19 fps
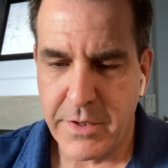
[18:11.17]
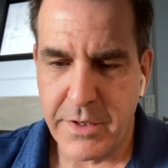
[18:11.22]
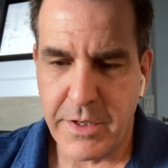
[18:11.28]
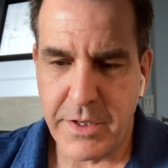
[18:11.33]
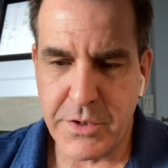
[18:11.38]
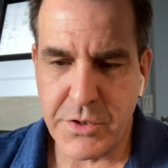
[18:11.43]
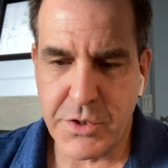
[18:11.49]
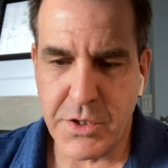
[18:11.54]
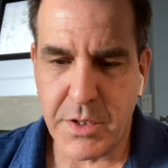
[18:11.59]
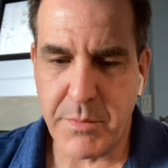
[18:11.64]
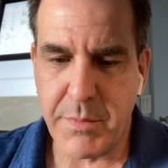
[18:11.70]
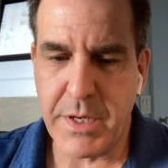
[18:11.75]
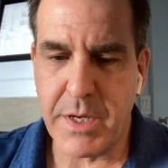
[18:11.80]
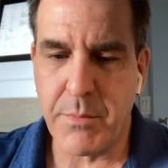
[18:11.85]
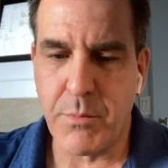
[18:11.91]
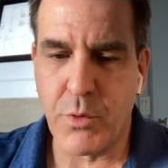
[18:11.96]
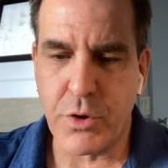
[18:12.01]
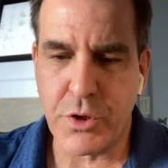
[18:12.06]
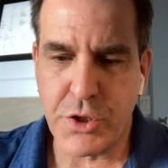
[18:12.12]
is going to be a
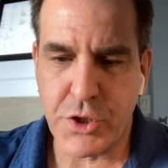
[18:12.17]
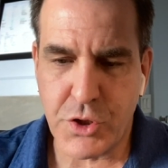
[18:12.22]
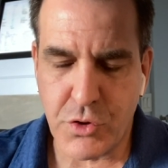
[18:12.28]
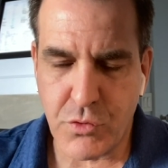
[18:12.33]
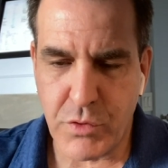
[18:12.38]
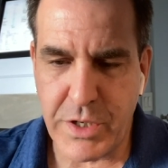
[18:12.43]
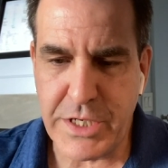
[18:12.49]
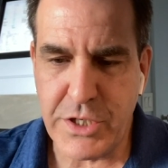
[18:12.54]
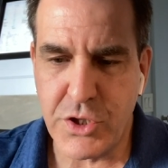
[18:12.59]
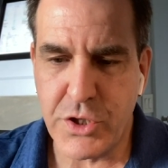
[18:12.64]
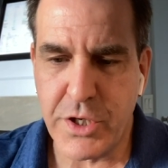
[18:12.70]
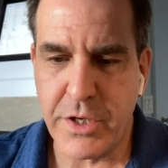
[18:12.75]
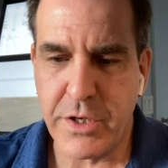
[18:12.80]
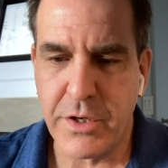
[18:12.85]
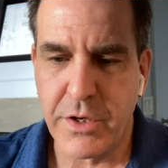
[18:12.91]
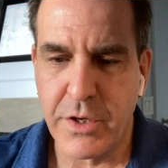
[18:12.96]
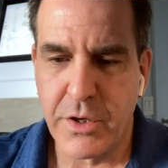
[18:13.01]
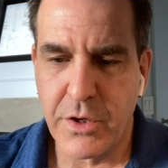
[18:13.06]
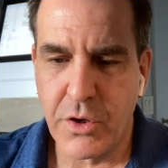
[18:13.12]
more
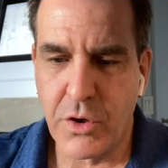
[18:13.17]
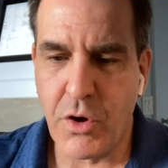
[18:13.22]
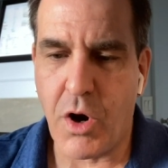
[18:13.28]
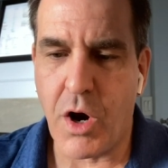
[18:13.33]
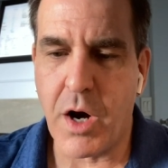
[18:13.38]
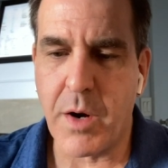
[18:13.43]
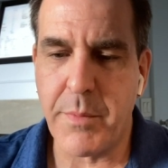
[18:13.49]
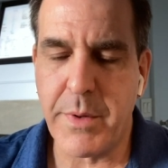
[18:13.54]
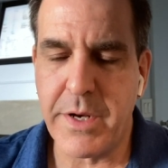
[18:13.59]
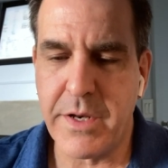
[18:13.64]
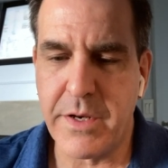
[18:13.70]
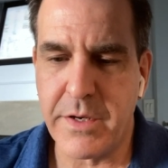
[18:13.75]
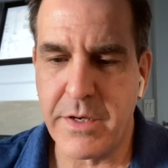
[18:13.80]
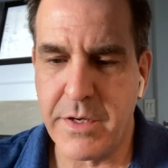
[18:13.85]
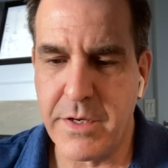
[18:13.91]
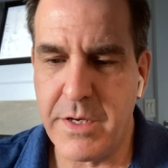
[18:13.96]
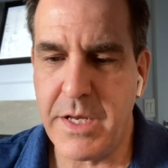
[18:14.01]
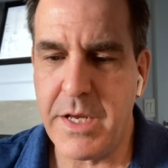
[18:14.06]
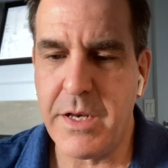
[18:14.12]
stringent
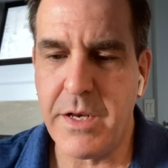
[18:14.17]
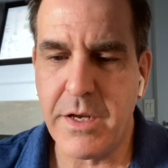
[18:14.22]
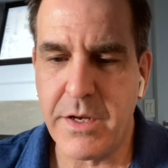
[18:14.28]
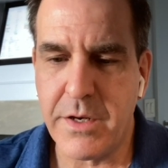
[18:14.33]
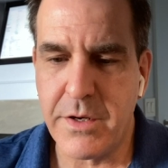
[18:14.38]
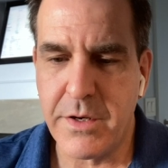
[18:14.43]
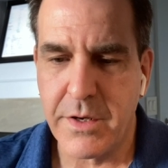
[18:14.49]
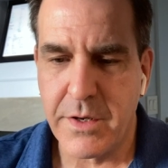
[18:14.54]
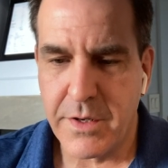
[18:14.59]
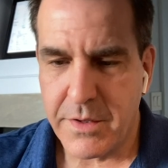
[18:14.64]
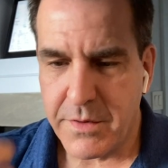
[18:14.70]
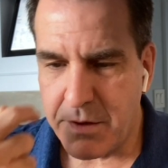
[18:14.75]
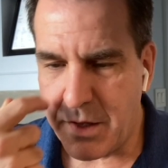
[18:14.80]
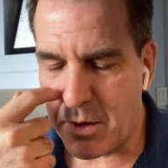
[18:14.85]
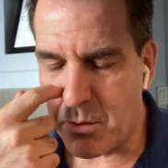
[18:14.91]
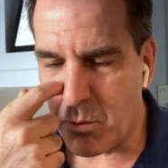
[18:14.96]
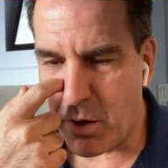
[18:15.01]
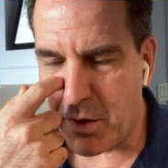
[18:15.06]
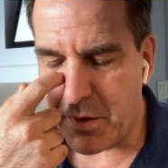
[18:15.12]
carbonate needed
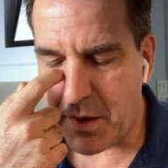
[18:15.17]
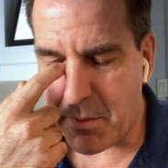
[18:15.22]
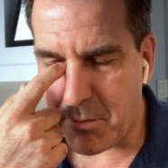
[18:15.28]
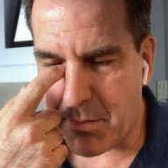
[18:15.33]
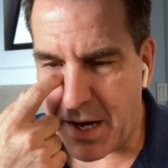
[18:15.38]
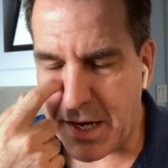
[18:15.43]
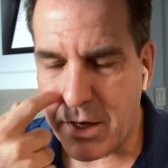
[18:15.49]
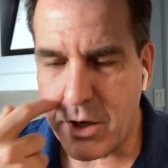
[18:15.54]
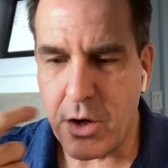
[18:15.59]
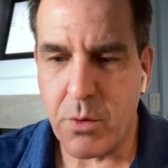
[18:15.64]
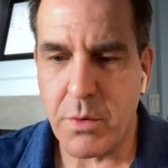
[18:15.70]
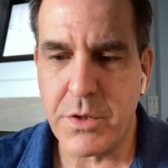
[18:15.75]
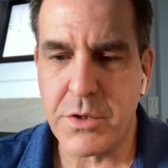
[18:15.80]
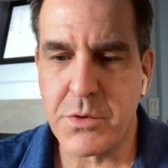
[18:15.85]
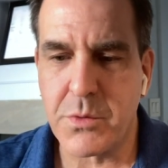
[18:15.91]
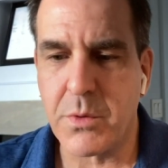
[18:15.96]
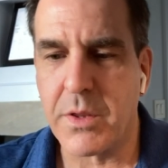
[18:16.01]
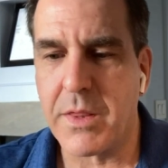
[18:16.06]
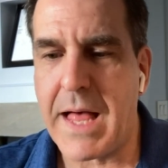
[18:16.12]
than one that might go
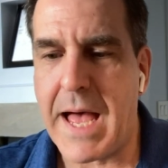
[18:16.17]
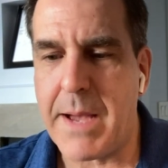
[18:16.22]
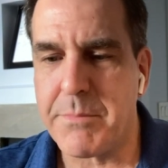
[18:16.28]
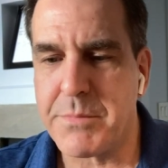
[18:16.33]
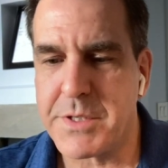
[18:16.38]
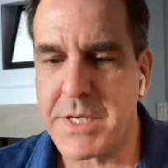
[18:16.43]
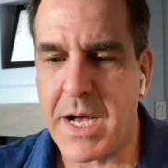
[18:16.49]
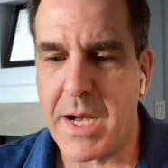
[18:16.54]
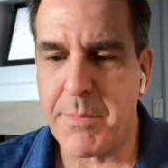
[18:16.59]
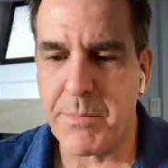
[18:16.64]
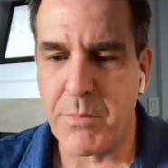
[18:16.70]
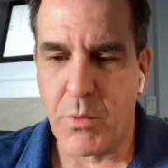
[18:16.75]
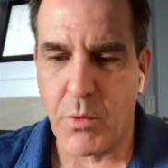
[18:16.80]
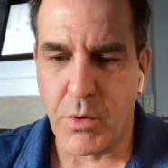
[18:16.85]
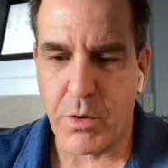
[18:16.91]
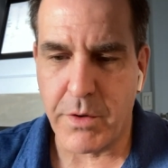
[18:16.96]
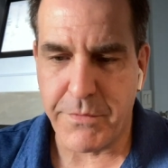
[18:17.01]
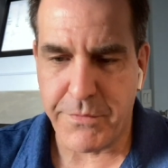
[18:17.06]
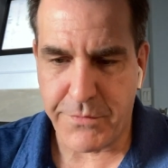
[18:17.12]
into a laptop
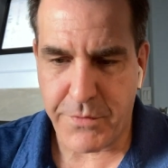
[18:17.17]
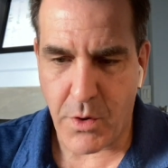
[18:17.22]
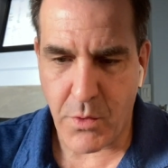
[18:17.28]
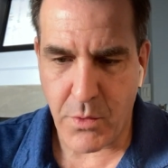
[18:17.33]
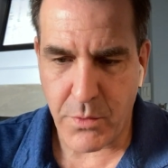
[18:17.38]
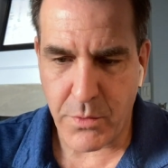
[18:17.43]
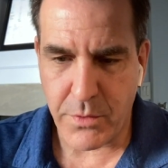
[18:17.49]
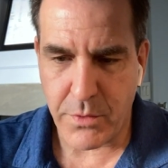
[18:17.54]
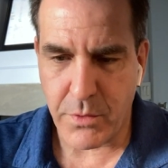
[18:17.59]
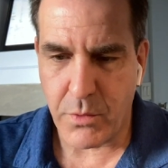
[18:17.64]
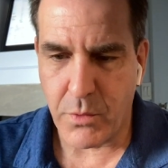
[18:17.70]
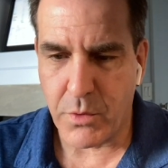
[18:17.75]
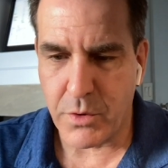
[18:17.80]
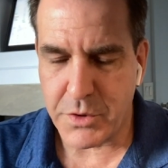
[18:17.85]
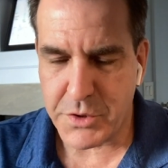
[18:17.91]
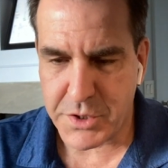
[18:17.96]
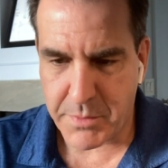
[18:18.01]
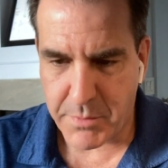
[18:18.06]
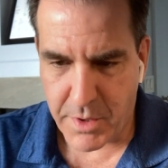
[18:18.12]
or a phone
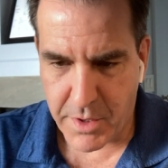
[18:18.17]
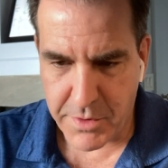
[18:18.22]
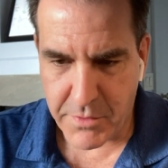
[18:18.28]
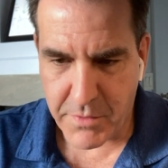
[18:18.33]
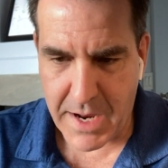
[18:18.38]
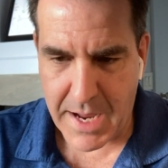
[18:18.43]
or some other